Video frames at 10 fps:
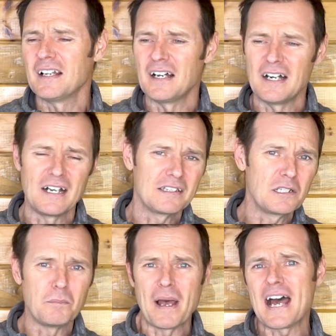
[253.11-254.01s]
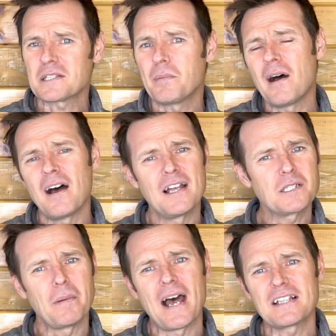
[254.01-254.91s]
little bass ponds,
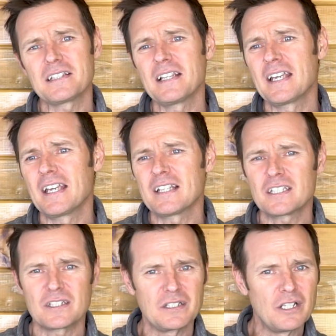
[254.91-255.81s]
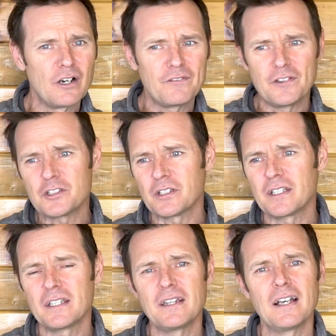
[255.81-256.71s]
bass lakes, you know,
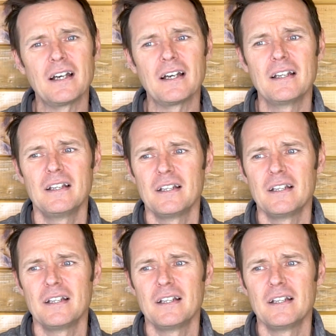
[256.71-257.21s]
fishing in the